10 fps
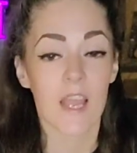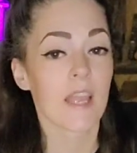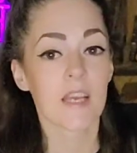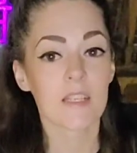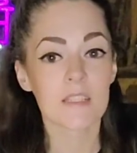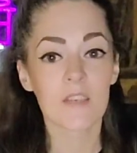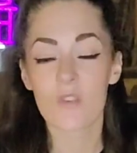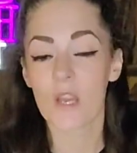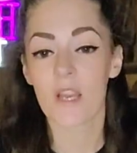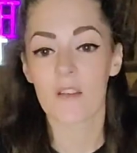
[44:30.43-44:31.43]
And if
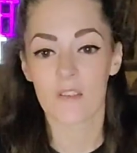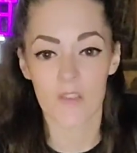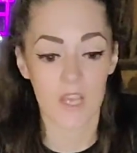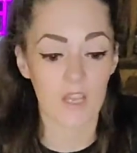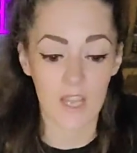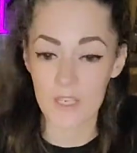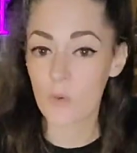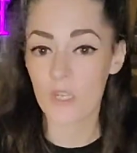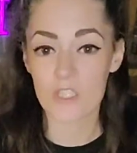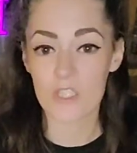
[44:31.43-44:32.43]
you have any
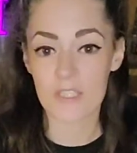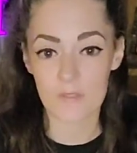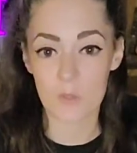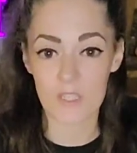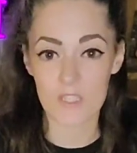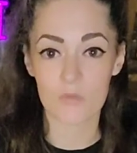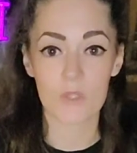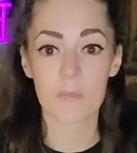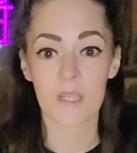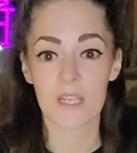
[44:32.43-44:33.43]
questions after watching the
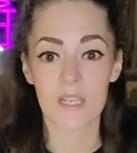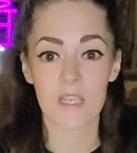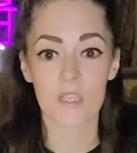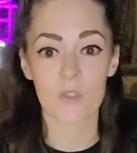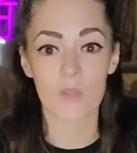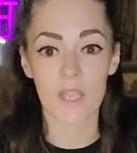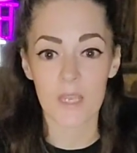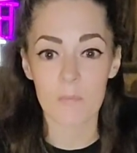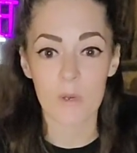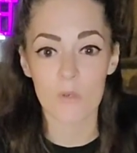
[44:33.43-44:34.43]
replay, you
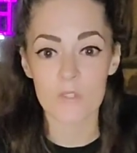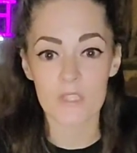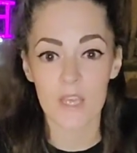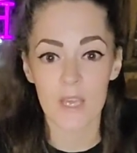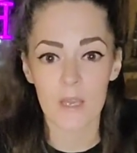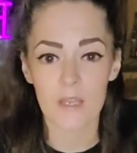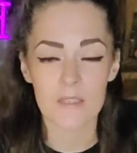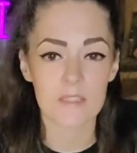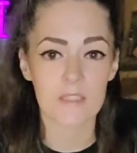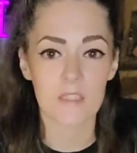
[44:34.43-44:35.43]
can post
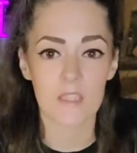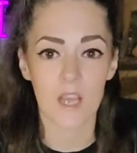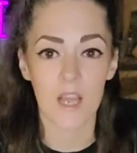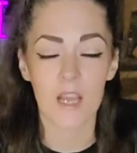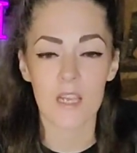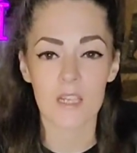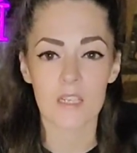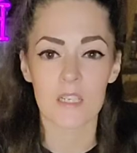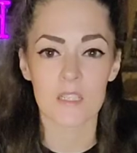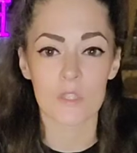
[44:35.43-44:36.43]
that
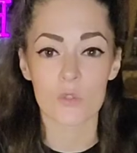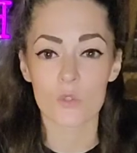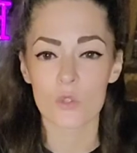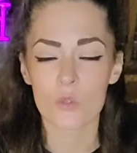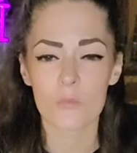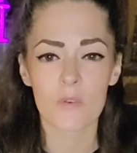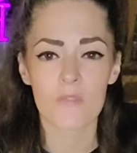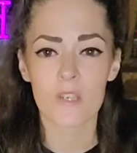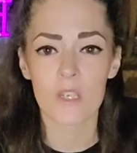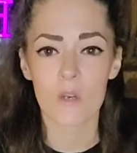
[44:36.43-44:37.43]
on the YouTube
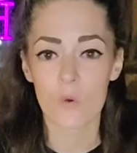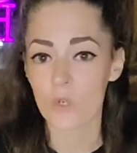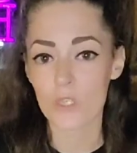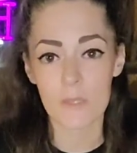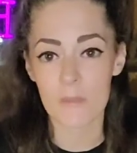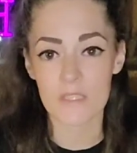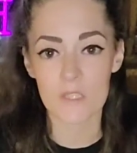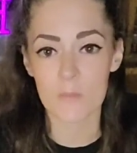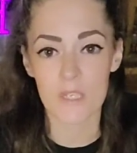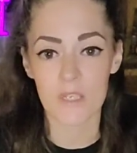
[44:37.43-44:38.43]
video or you can
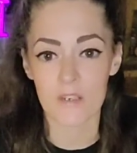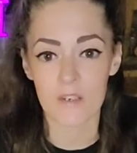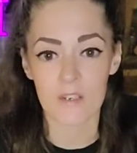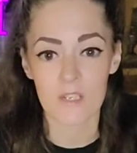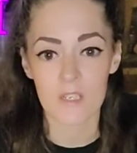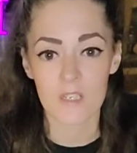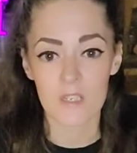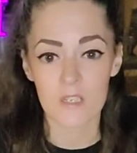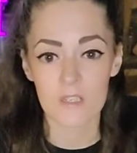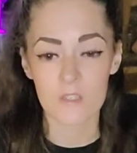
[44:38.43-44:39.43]
message me here.
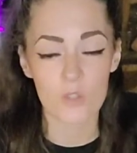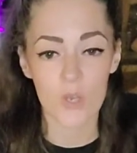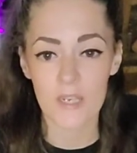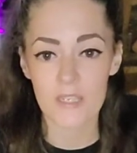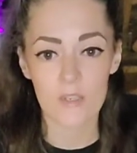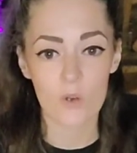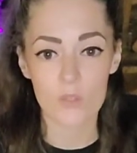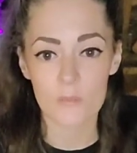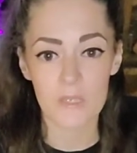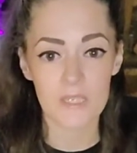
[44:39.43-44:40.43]
You know how to get a
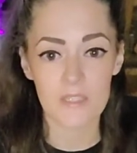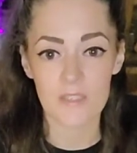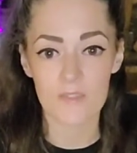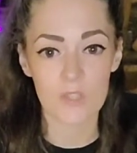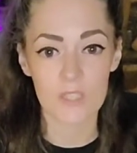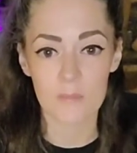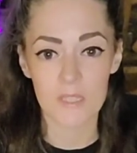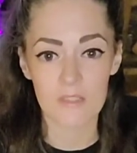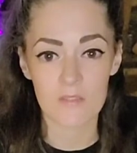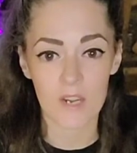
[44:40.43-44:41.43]
hold of me if you need
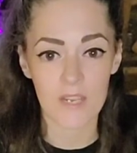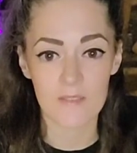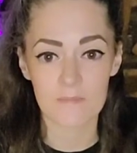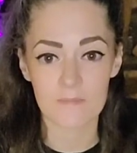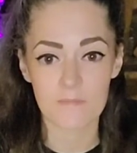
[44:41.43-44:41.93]
me, right?